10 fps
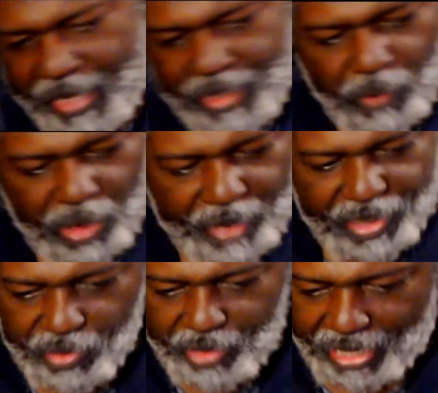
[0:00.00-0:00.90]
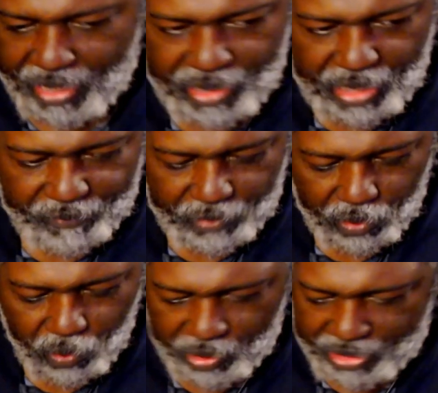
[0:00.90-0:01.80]
you want to make sure you got enough glue
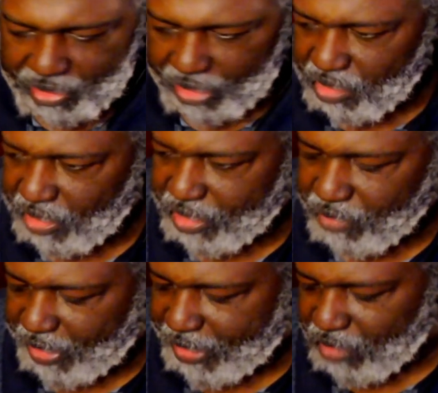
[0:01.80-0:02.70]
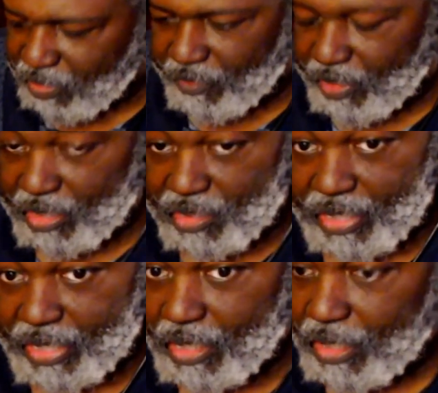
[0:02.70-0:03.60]
on the section that you need to and everything else of that.
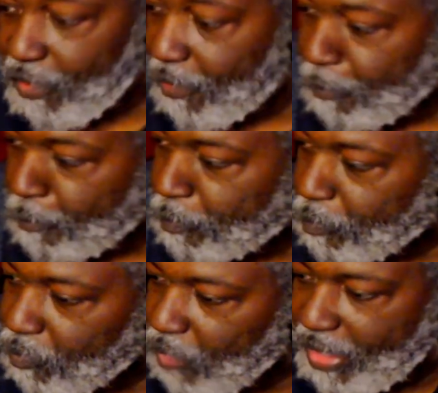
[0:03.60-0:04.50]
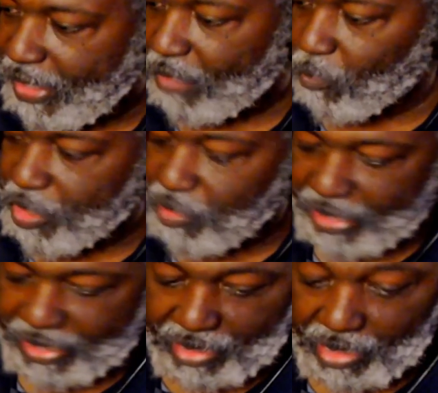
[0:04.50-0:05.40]
And then once you get
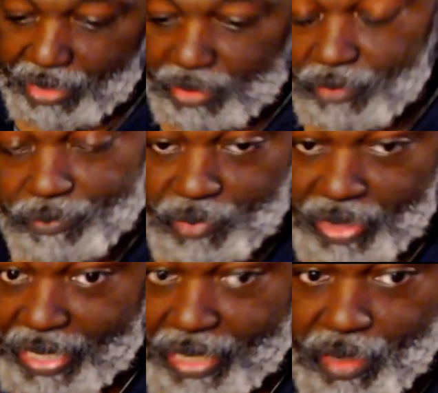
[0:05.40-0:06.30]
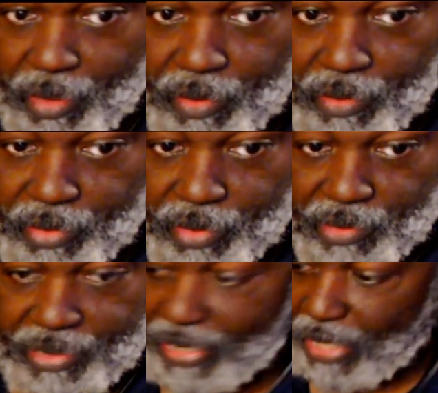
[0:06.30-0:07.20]
done, again, you'll see
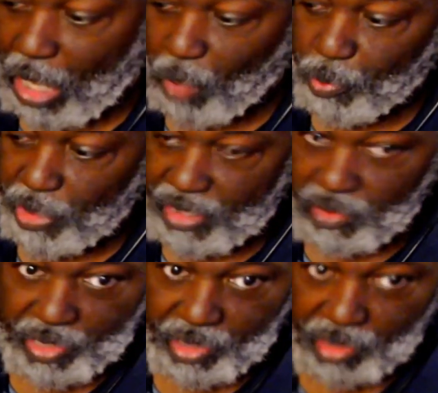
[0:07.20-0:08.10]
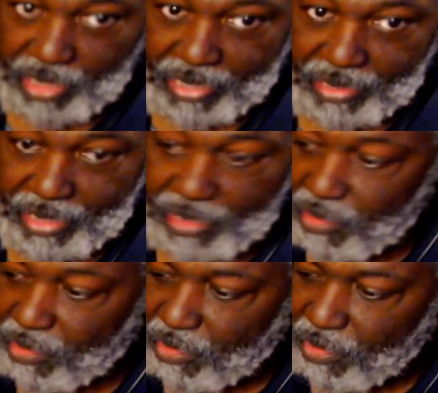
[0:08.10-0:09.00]
the output is going to look like this.